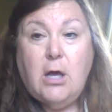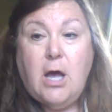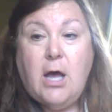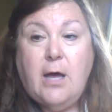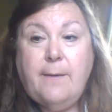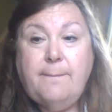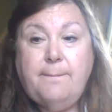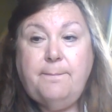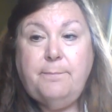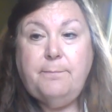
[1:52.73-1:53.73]

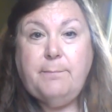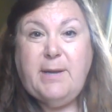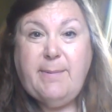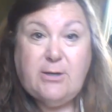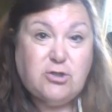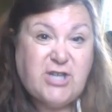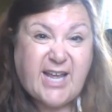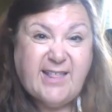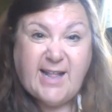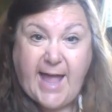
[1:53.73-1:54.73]
But you better
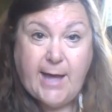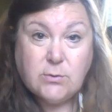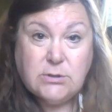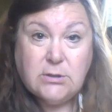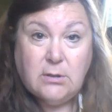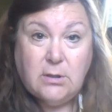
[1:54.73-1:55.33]
check that out.